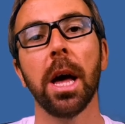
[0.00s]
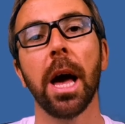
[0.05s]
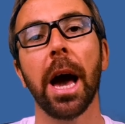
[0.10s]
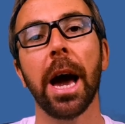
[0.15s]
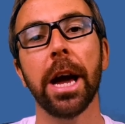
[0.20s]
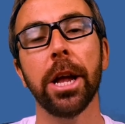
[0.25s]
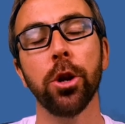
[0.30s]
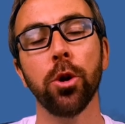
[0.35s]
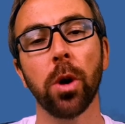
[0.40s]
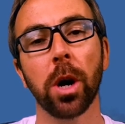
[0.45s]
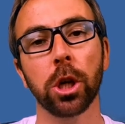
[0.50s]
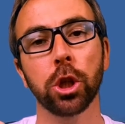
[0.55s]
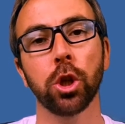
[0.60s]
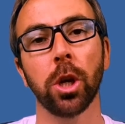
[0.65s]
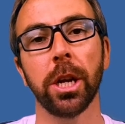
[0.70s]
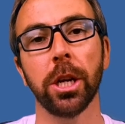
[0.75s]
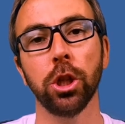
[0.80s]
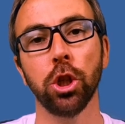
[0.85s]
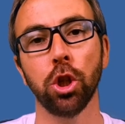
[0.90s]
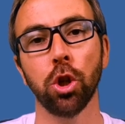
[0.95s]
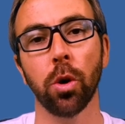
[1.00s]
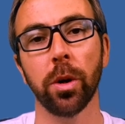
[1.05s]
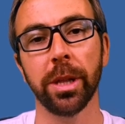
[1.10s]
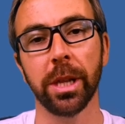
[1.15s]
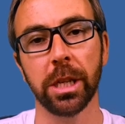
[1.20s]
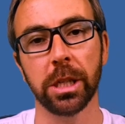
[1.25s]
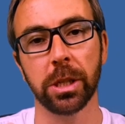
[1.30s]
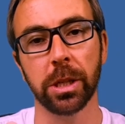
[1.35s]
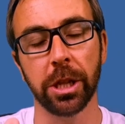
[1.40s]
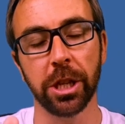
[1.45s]
and you actually enjoyed
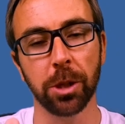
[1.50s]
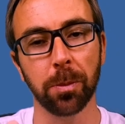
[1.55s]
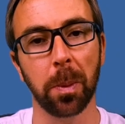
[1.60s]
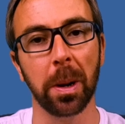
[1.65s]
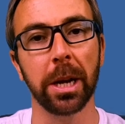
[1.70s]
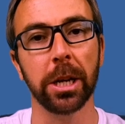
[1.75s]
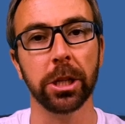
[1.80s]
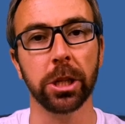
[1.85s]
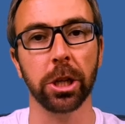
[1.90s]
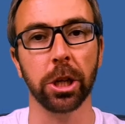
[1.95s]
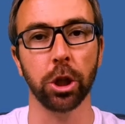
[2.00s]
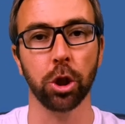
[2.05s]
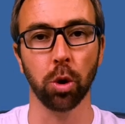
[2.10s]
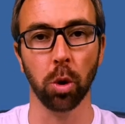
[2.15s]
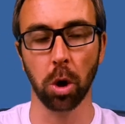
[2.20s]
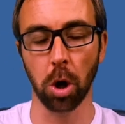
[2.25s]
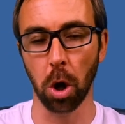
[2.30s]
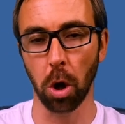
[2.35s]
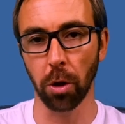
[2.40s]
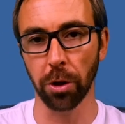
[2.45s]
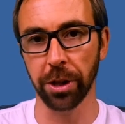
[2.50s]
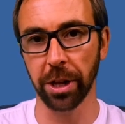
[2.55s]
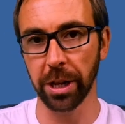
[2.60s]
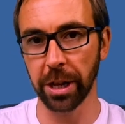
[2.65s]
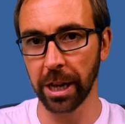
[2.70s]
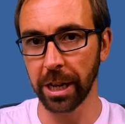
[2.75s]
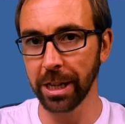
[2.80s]
this displaced threshold content,